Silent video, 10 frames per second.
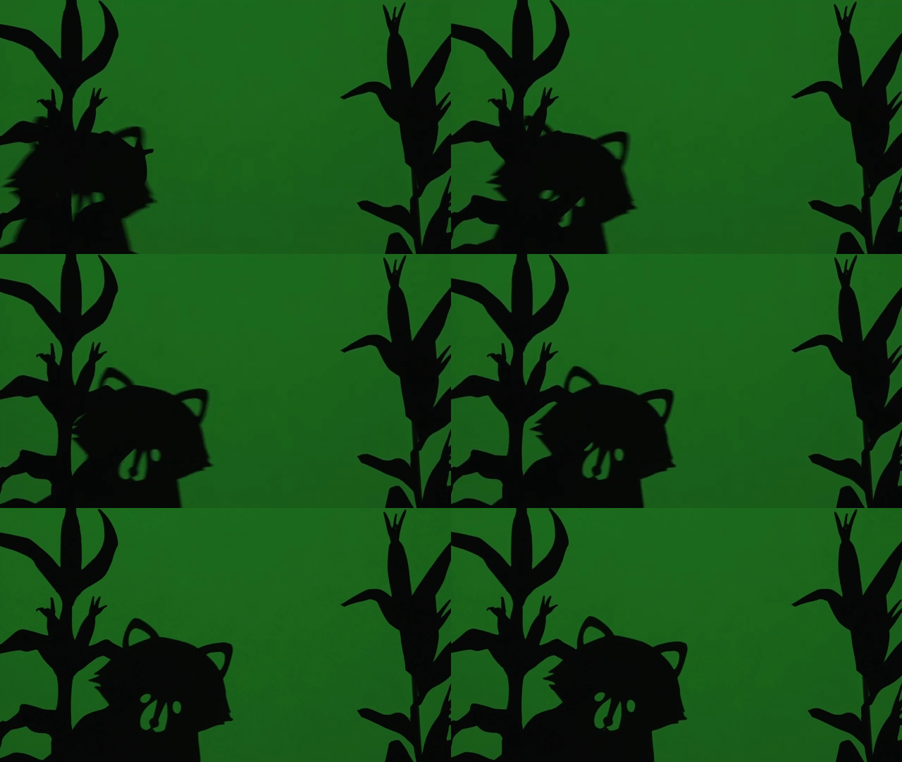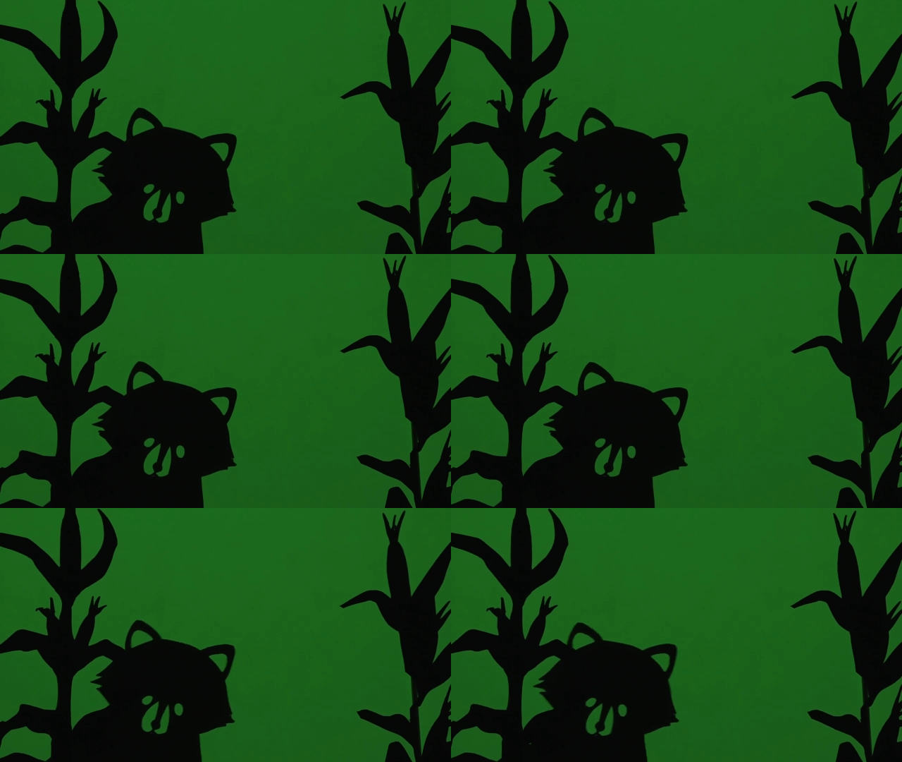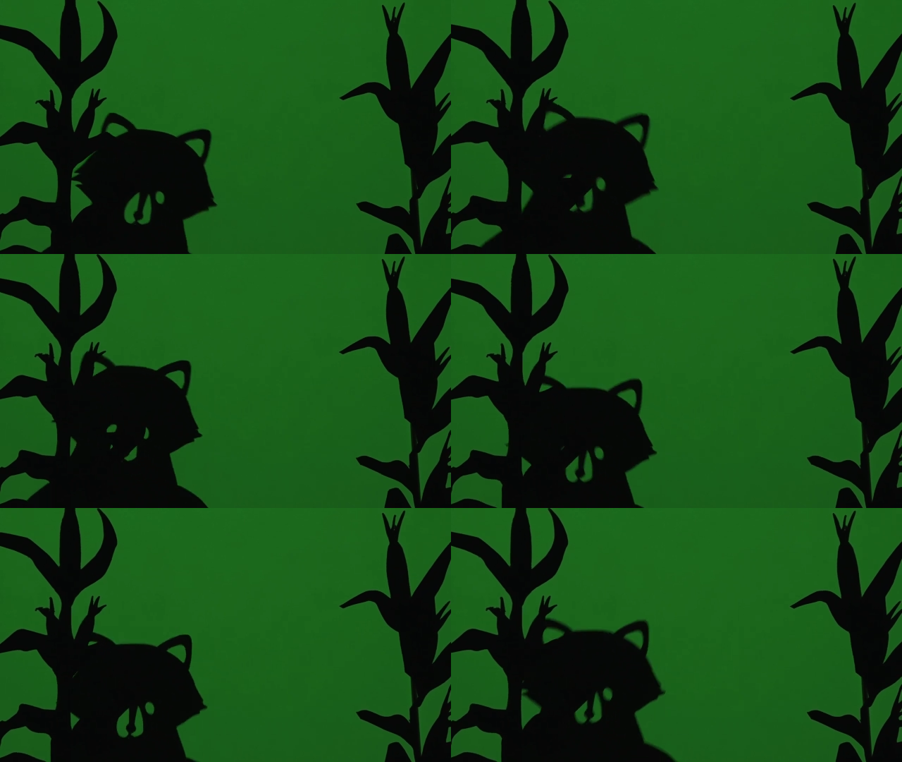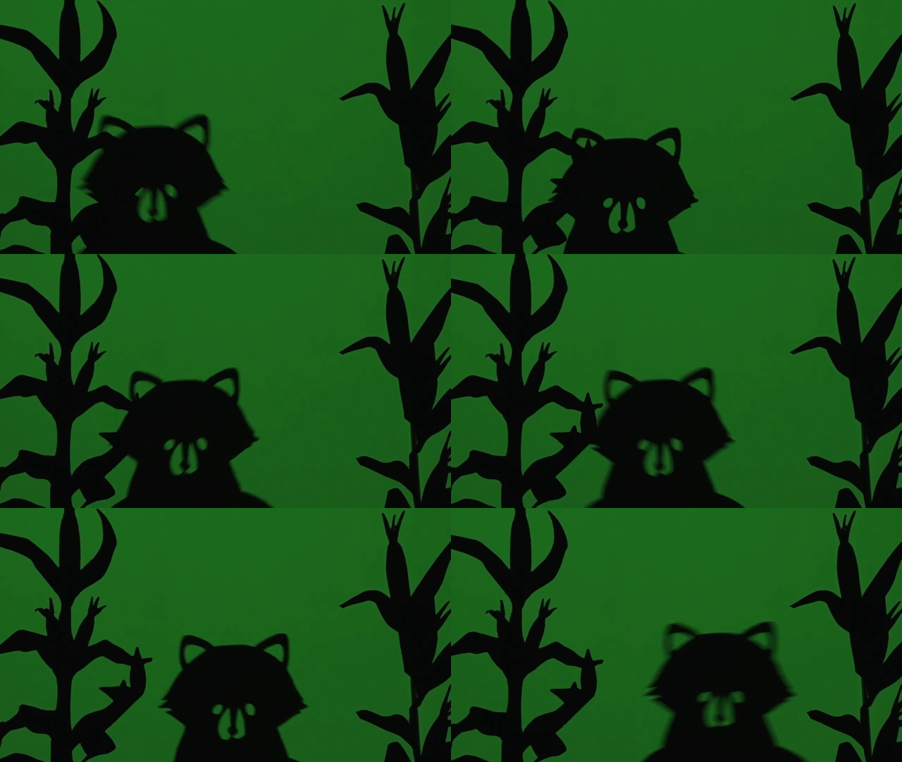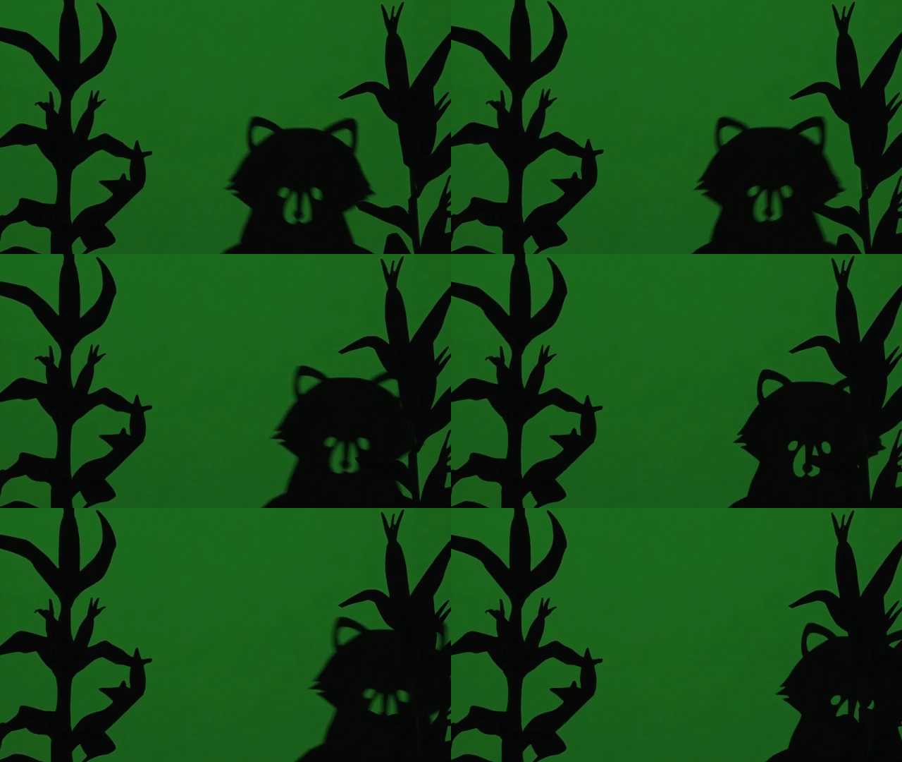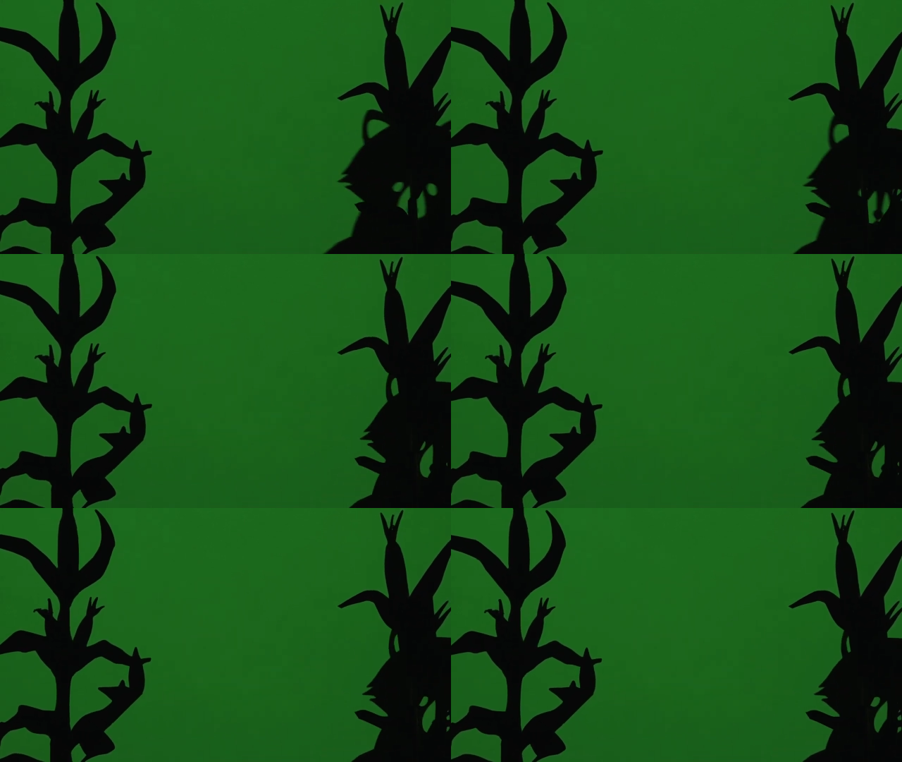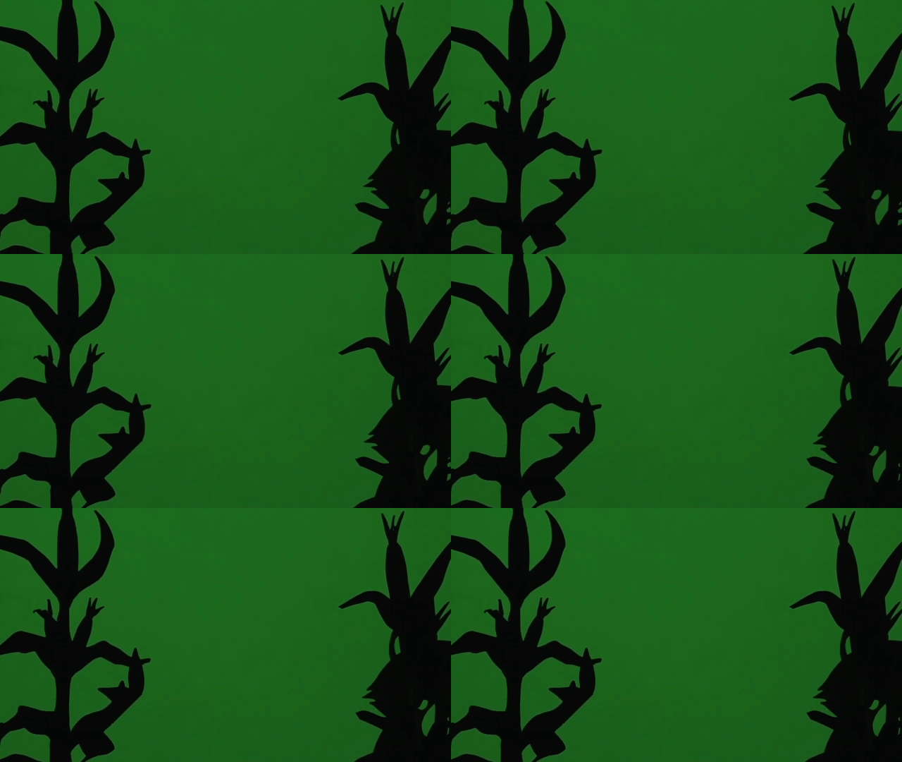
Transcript: (no speaker visible)